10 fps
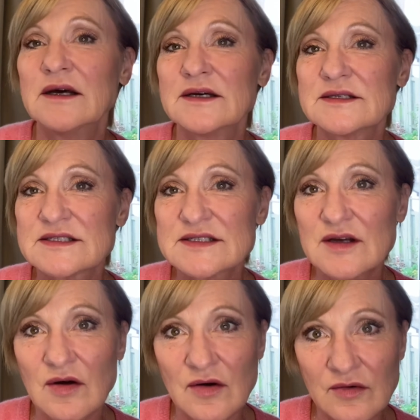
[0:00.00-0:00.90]

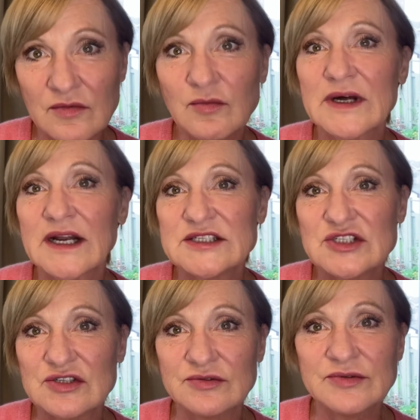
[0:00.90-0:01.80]
So what I
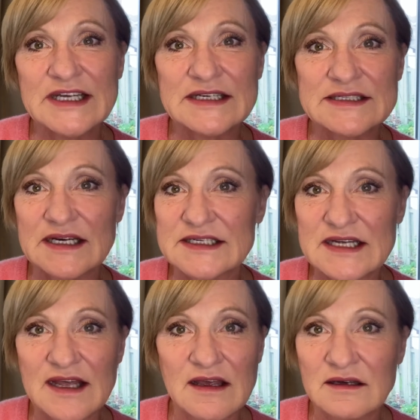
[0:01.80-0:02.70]
do is I
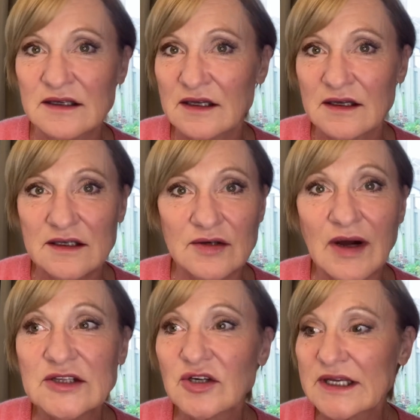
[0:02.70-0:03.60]
take,
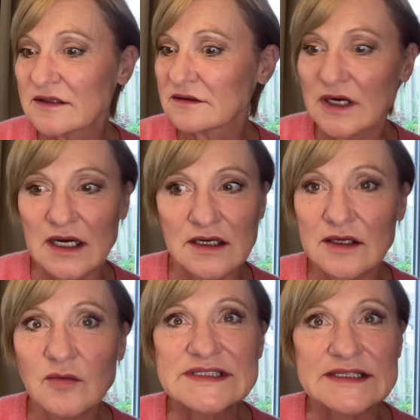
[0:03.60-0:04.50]
I look at
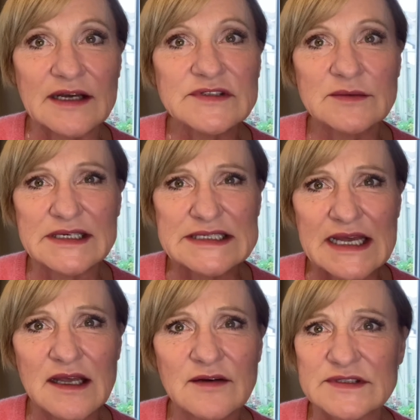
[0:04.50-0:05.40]
kind of what's left in my
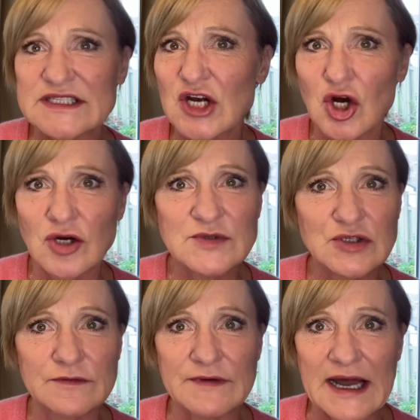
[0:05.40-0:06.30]
day, if it's carbs or
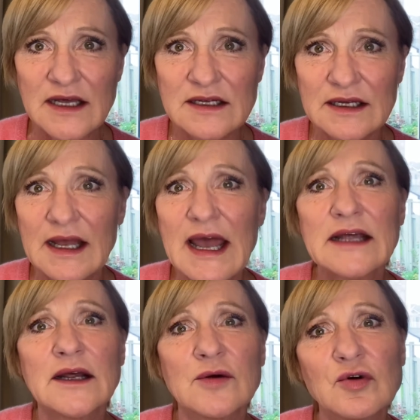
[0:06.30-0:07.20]
fat,
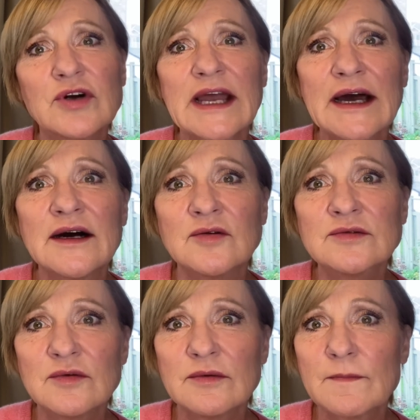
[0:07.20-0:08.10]
and I work
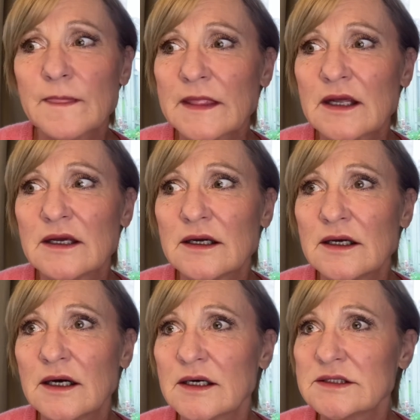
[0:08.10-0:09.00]
out.
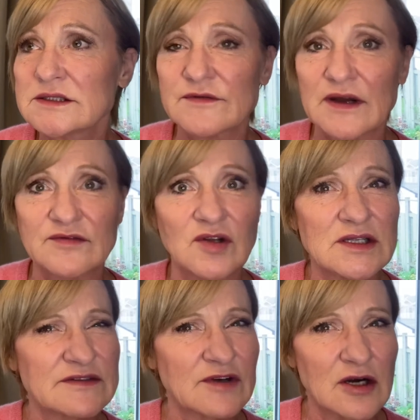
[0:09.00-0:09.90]
If I have
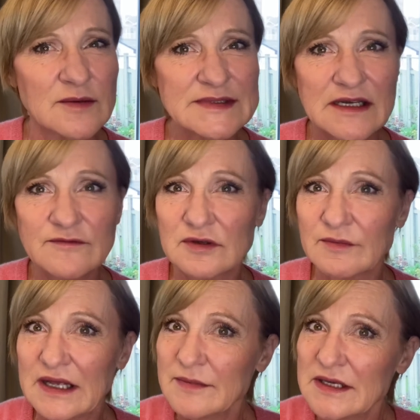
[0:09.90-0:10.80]
lots of carbs left, well,
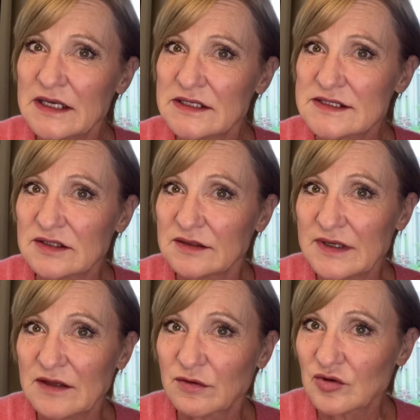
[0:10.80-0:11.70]
maybe it's going to
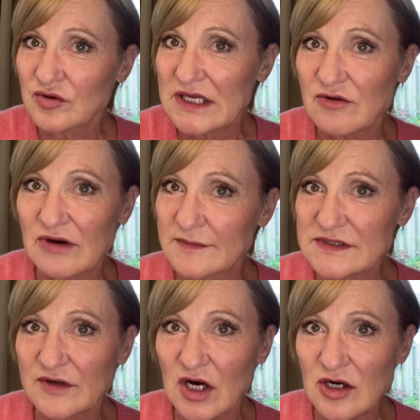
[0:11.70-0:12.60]
be 30 grams
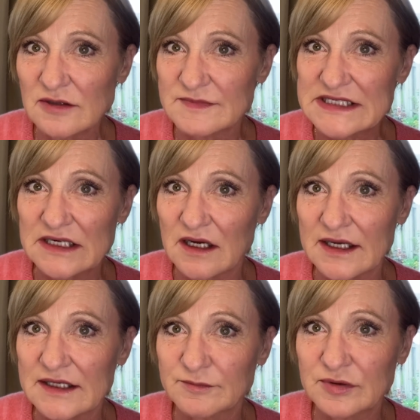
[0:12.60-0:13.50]
of carbs that
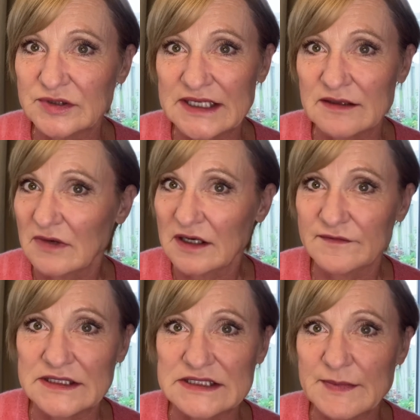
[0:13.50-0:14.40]
I put in my
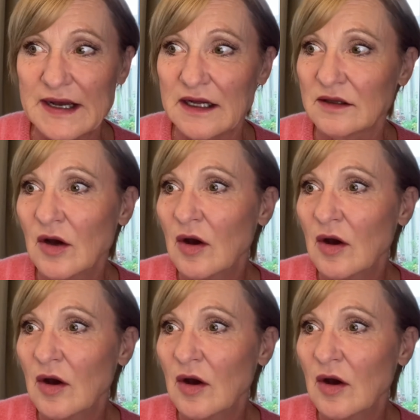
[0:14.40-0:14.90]
FitnessPal.